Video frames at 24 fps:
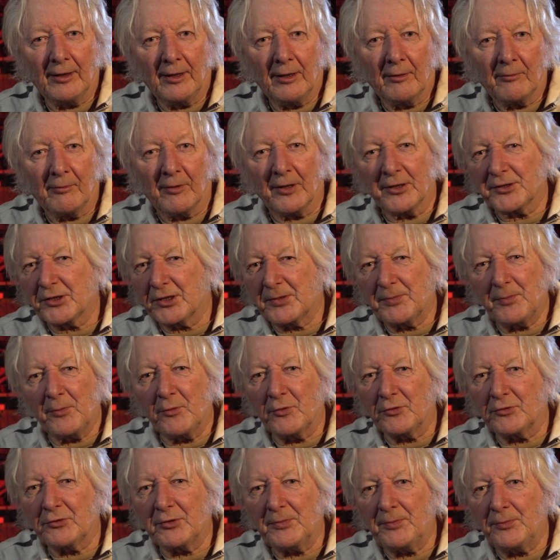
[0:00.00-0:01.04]
Whereas the
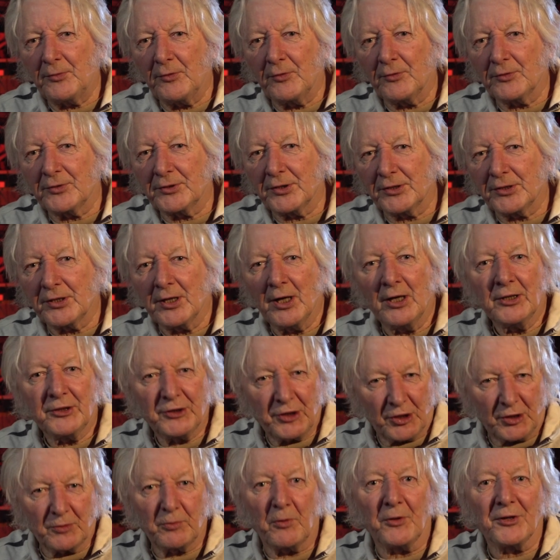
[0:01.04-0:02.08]
sports reporters
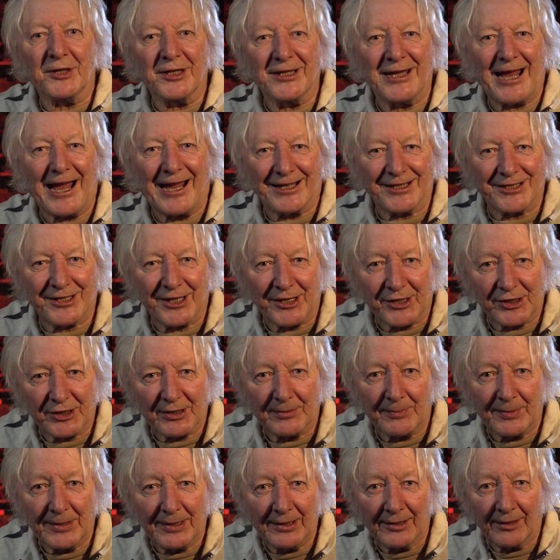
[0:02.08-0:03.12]
just wanted access to
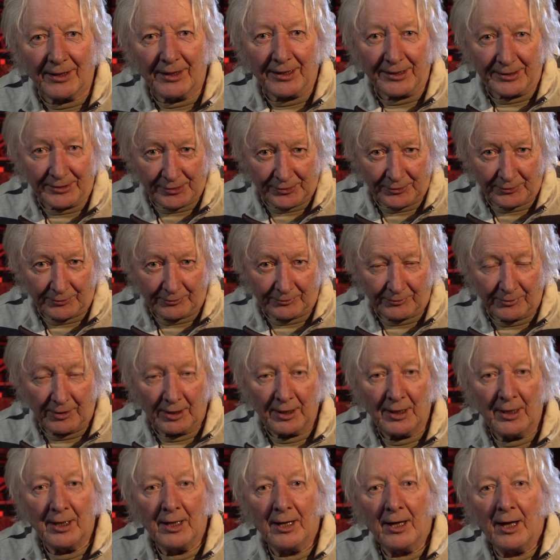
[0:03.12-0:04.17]
be lied to.
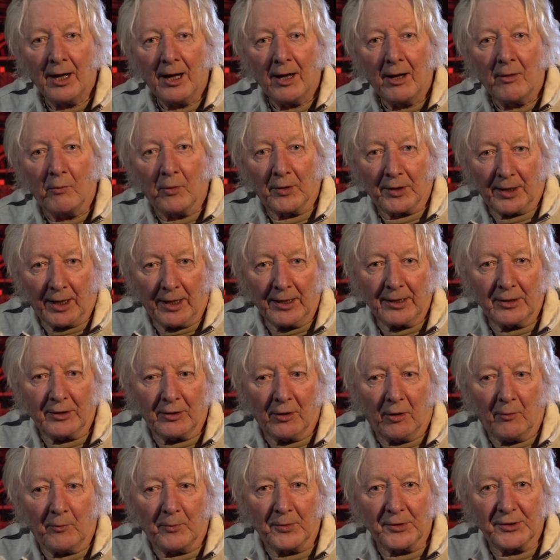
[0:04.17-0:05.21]
What I
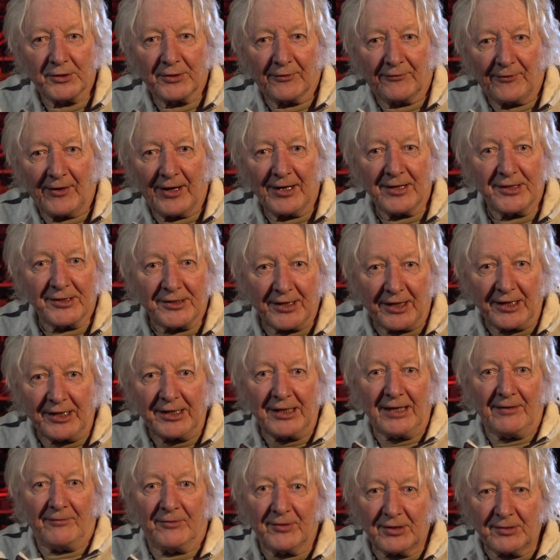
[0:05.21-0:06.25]
got was the fans saying,
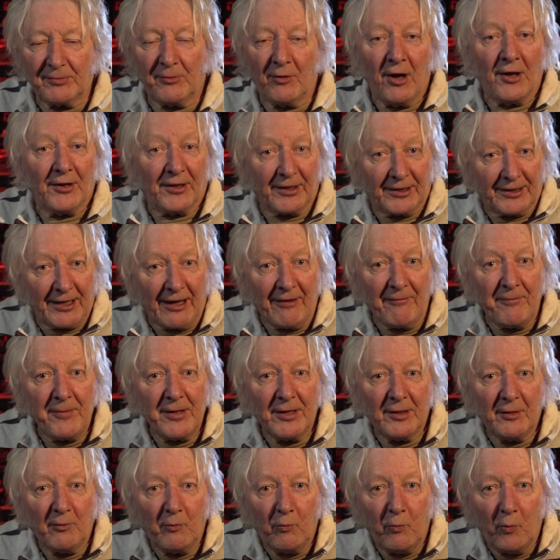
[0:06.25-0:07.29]
give us more. They gave me
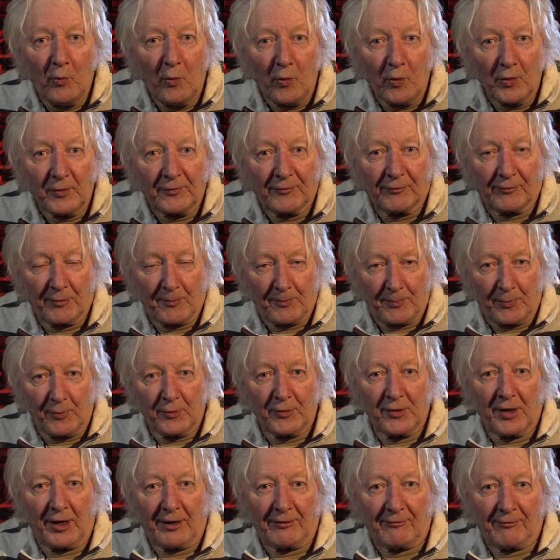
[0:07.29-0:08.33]
an award for a
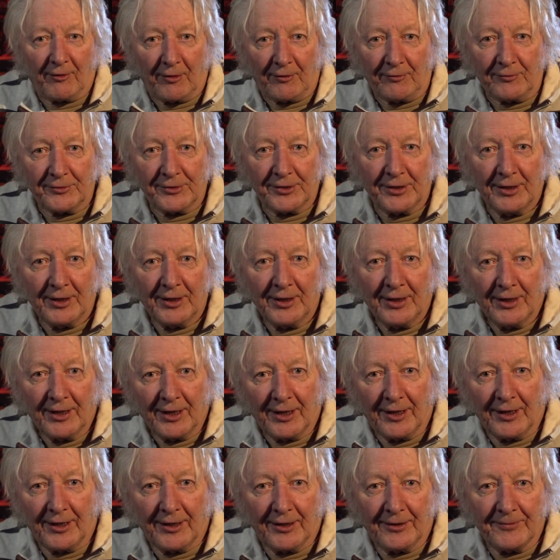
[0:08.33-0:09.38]
book I wrote.
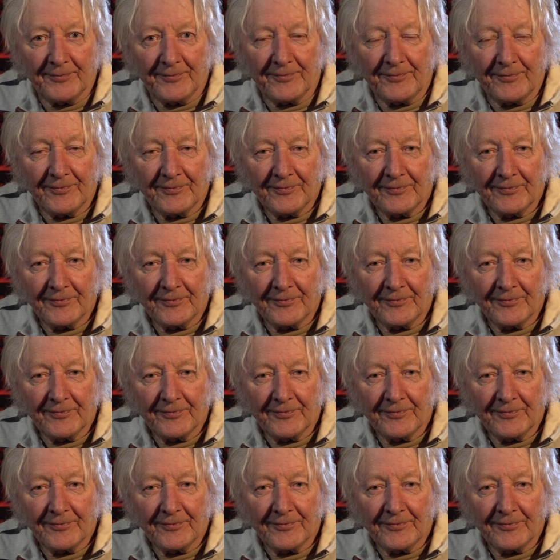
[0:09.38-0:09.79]
And